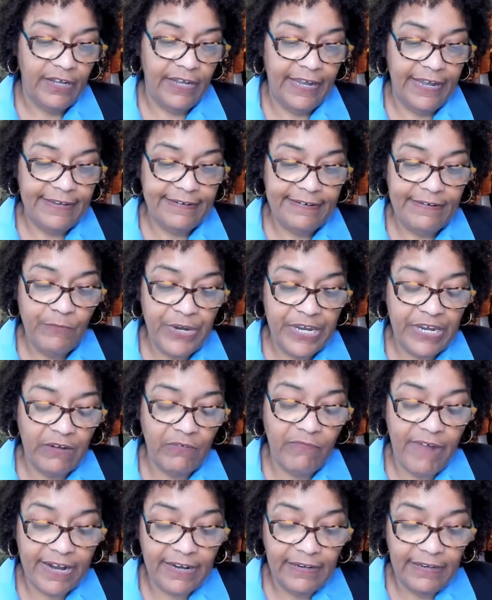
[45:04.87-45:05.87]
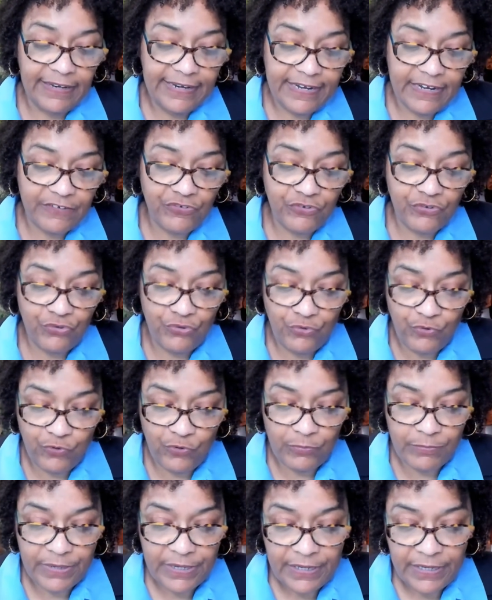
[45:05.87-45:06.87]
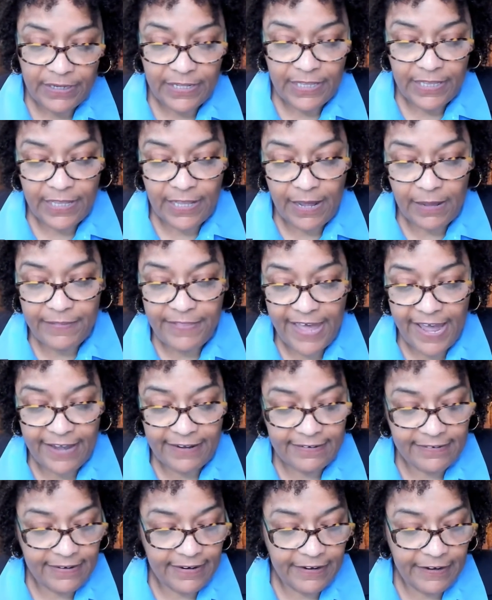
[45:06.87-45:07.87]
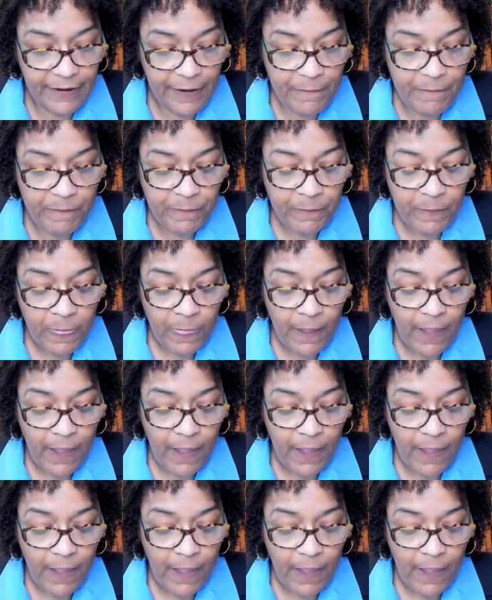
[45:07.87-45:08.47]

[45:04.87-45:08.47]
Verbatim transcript: And we can readily assume uh, that, um,